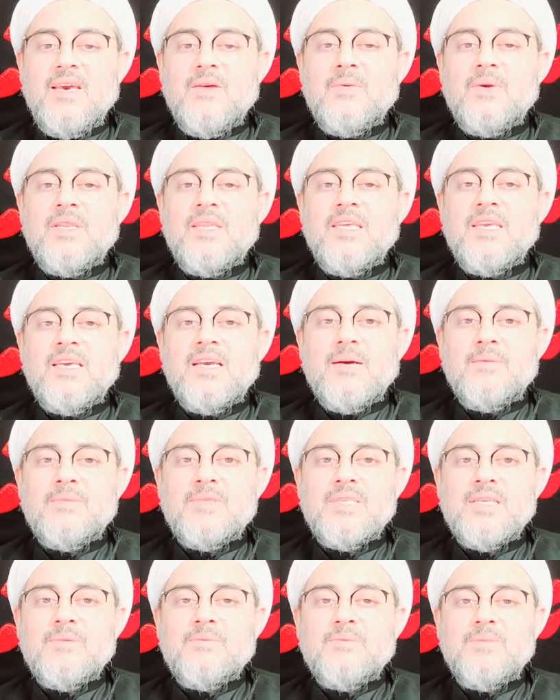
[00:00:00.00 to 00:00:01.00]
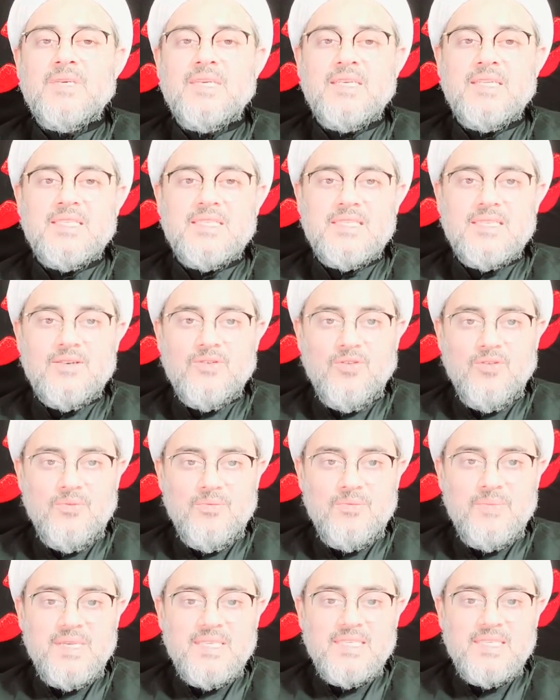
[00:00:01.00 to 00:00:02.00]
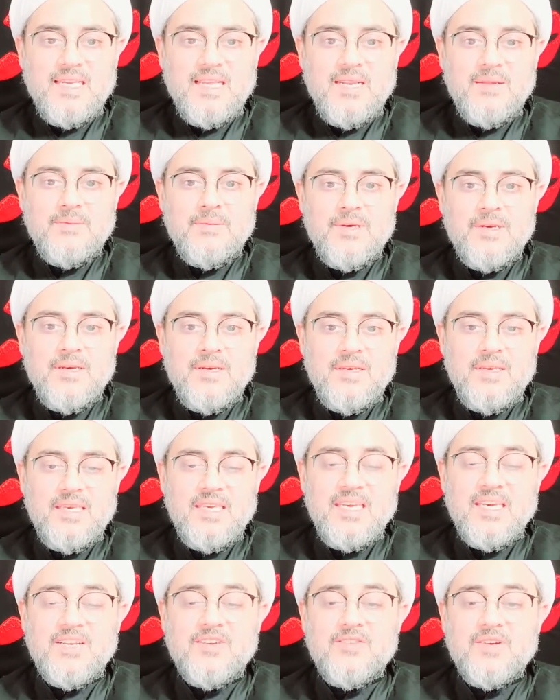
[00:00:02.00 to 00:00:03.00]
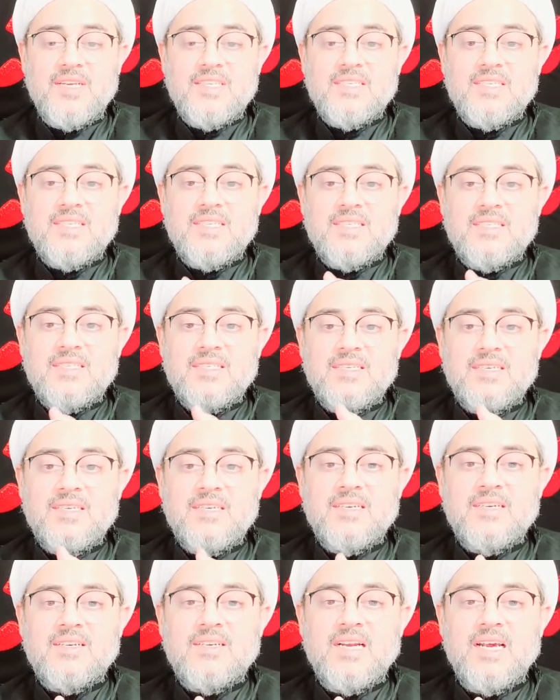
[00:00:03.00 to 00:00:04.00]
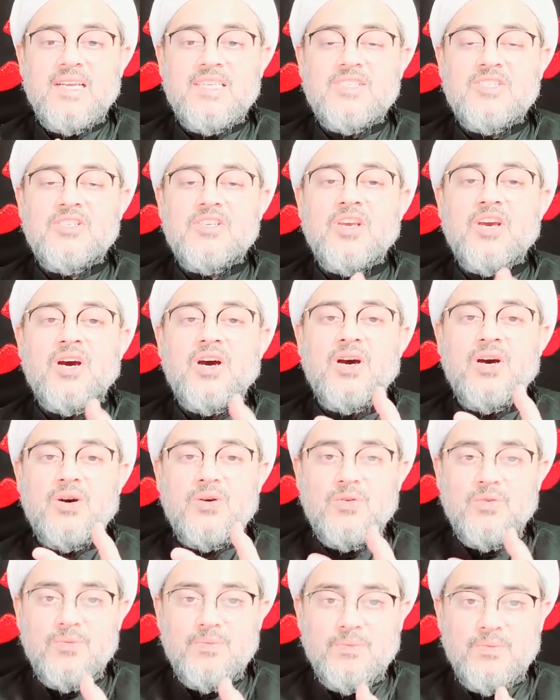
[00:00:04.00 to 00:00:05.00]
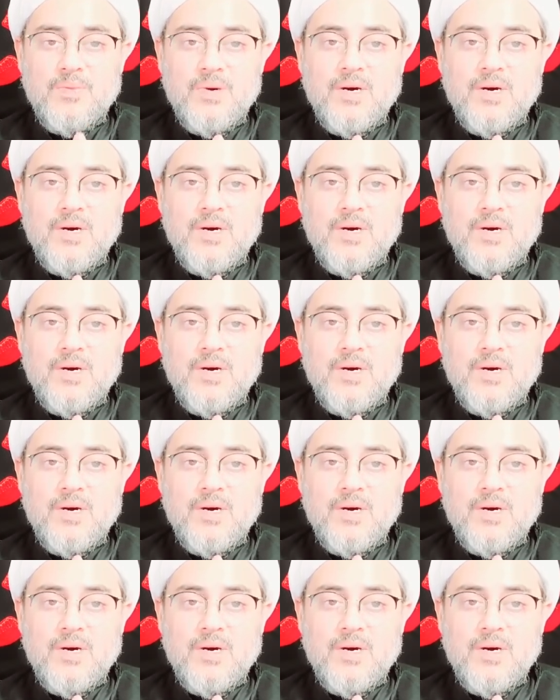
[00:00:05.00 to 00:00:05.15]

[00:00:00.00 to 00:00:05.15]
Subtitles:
when he comes and meets Umm Salama, he addresses her as Ya Umm.